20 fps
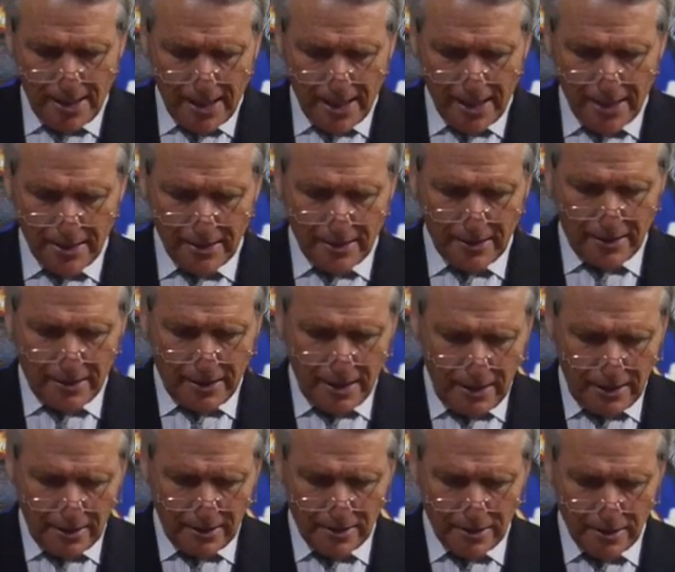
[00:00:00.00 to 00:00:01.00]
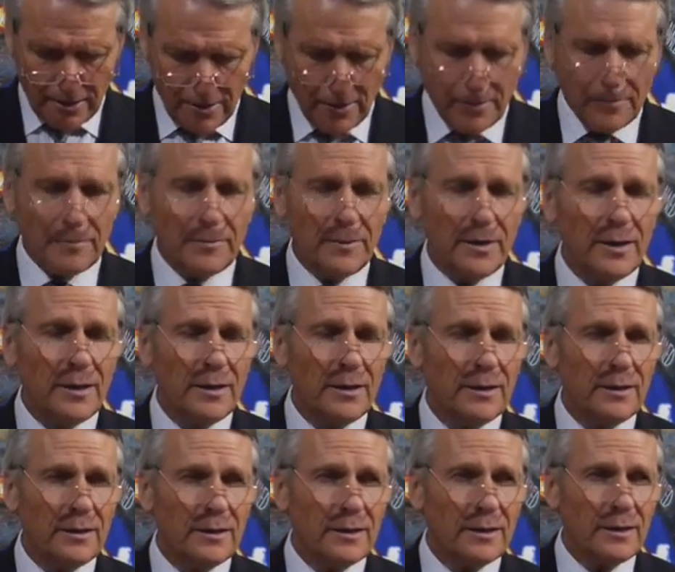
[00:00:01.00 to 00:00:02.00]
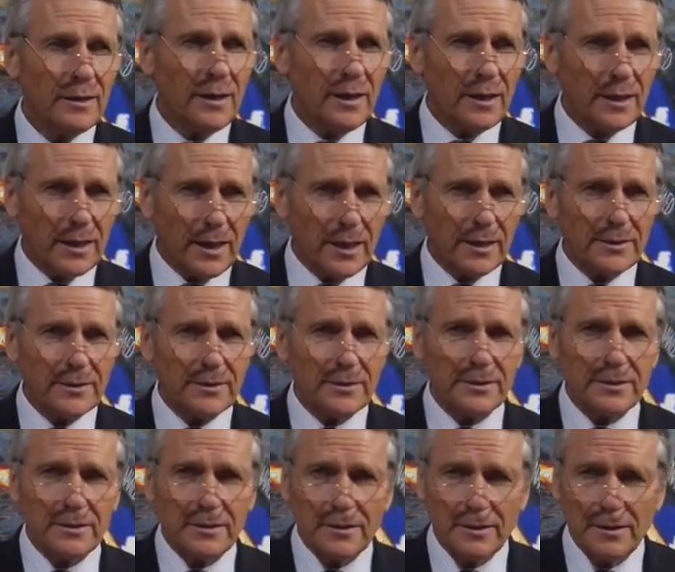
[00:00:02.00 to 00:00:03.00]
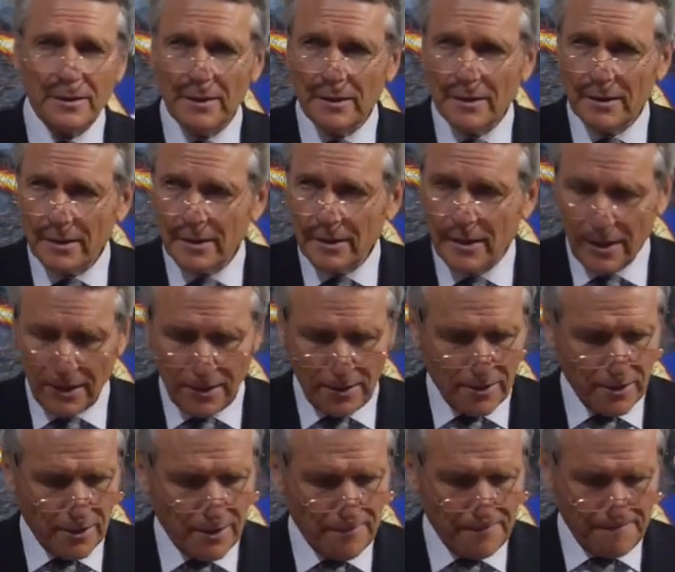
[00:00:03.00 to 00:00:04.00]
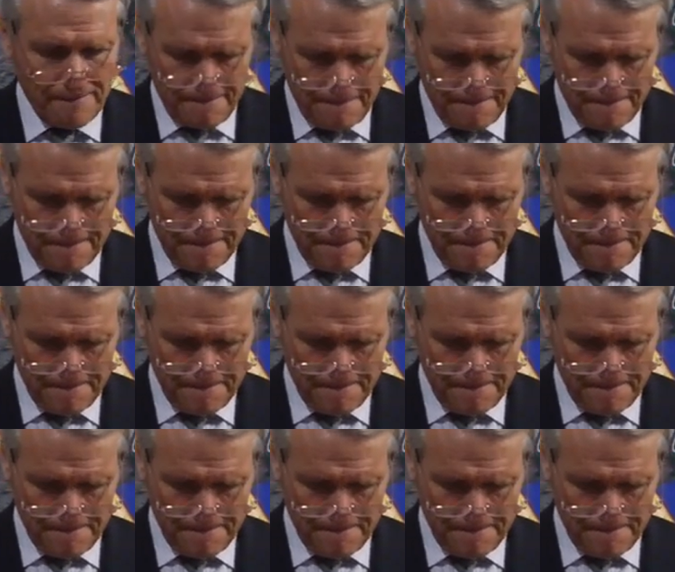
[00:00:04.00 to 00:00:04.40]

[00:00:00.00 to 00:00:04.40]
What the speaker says: and kingdom against kingdom."